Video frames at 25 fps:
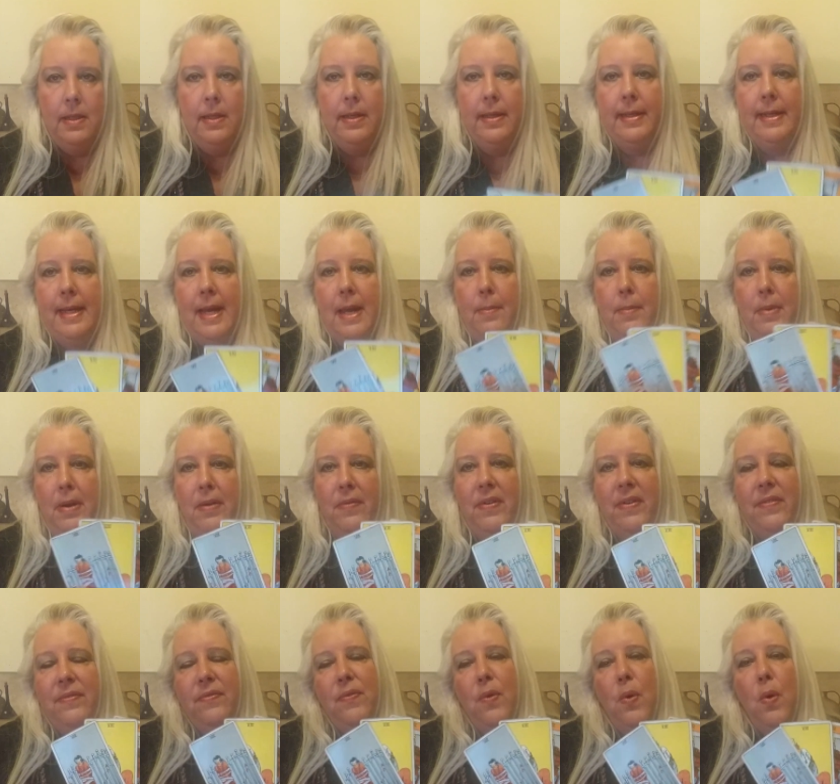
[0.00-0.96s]
now,
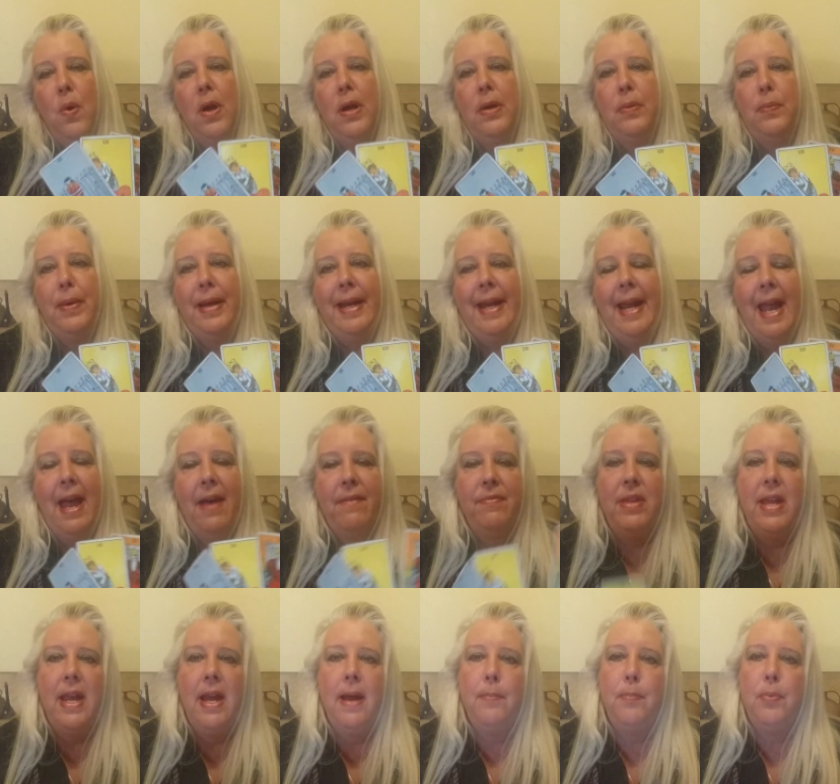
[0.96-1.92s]
moving forward, we
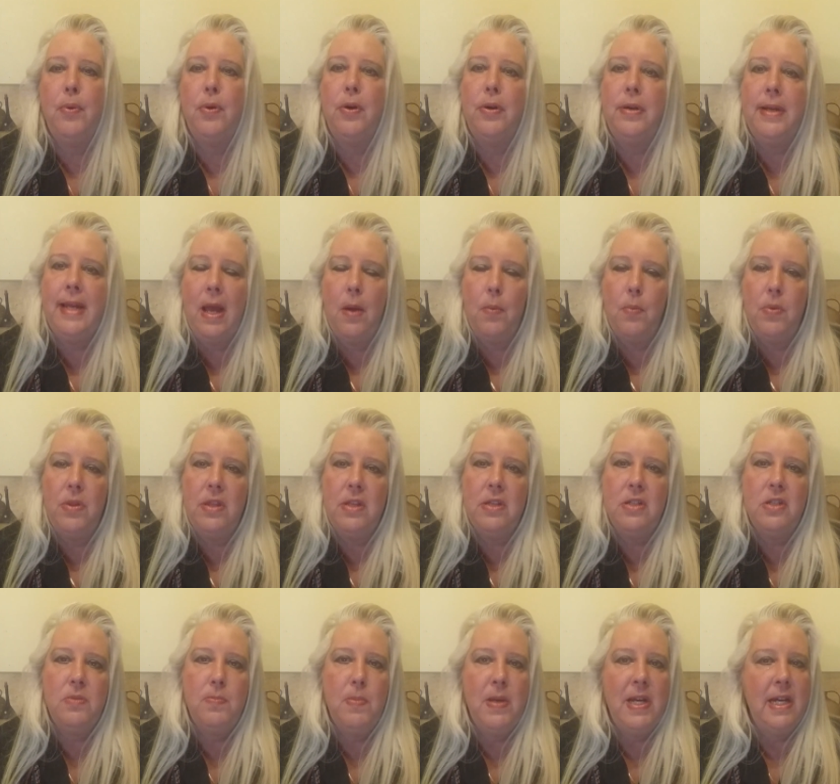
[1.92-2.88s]
have the Emperor. Now, with
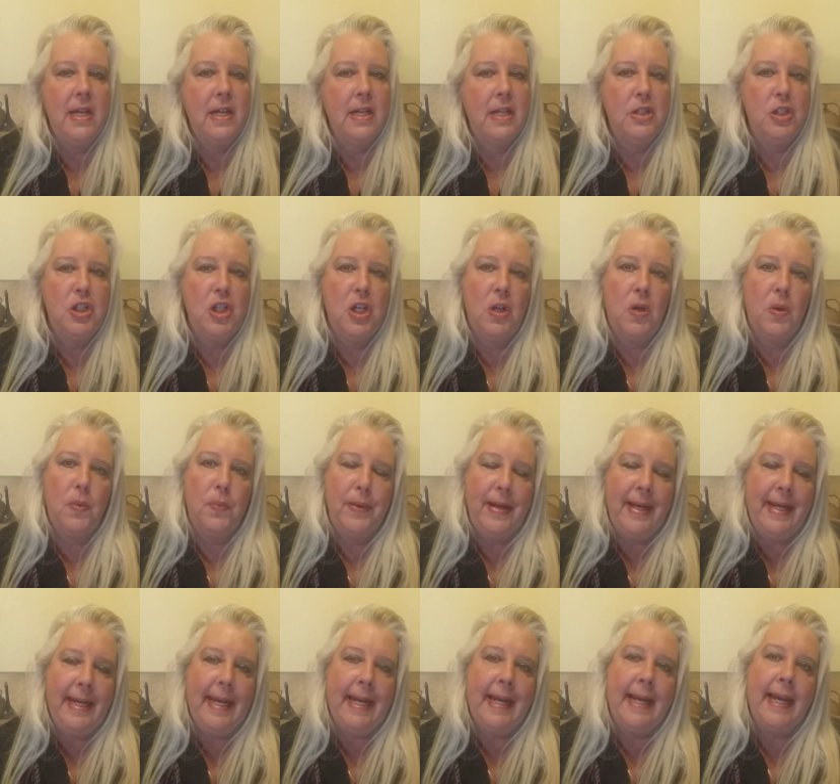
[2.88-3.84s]
this being a general
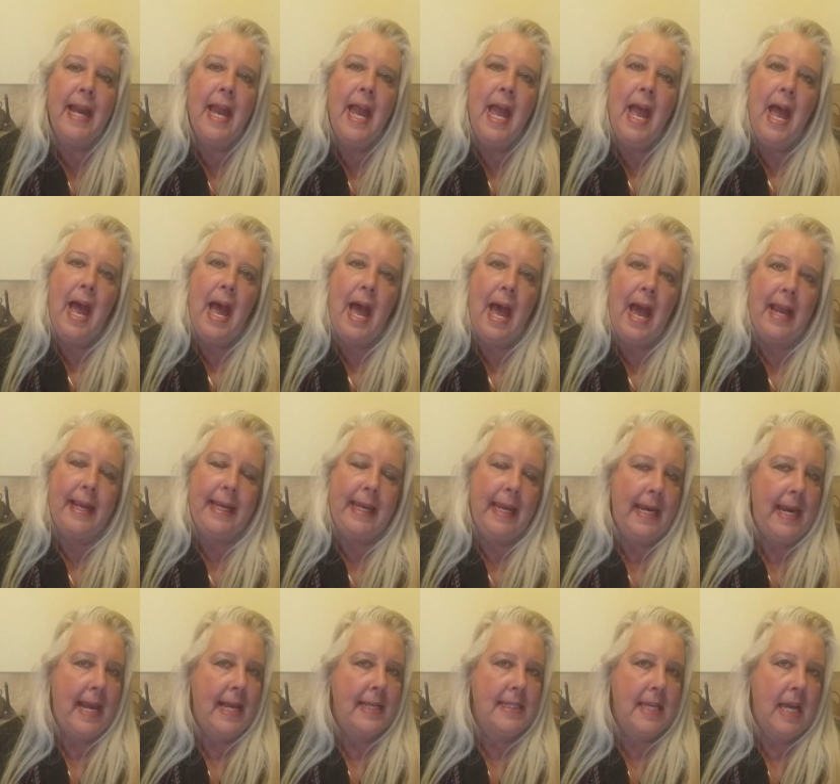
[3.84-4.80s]
reading, I
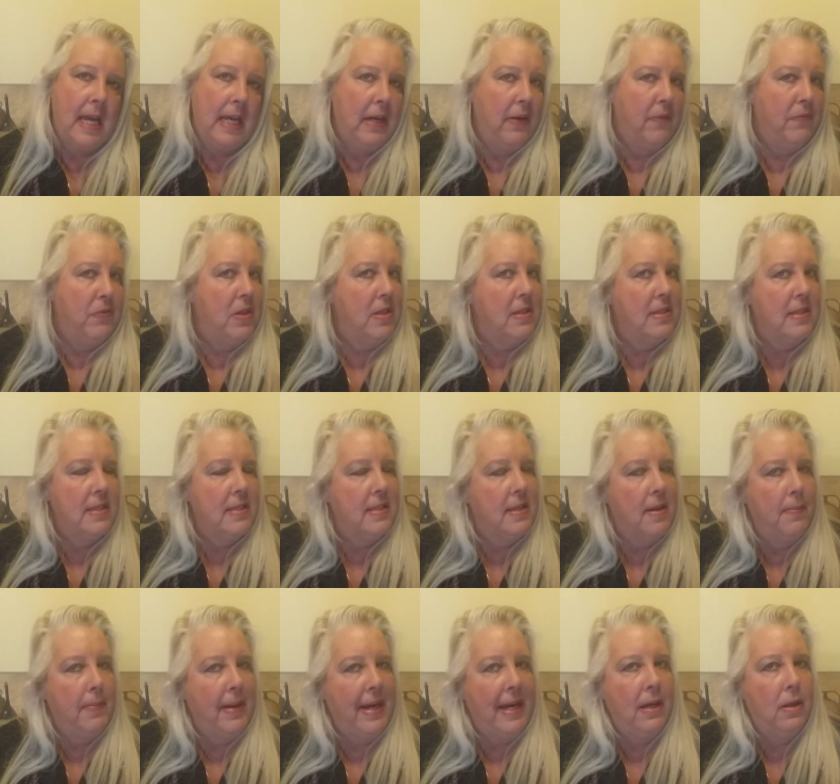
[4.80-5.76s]
cannot tell you if this
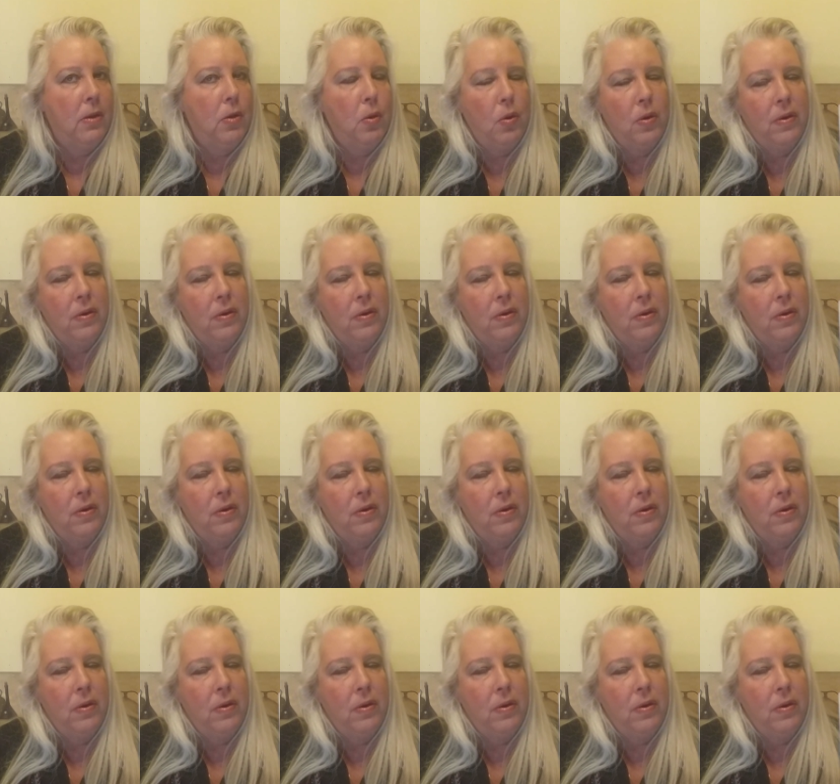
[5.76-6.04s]
is a male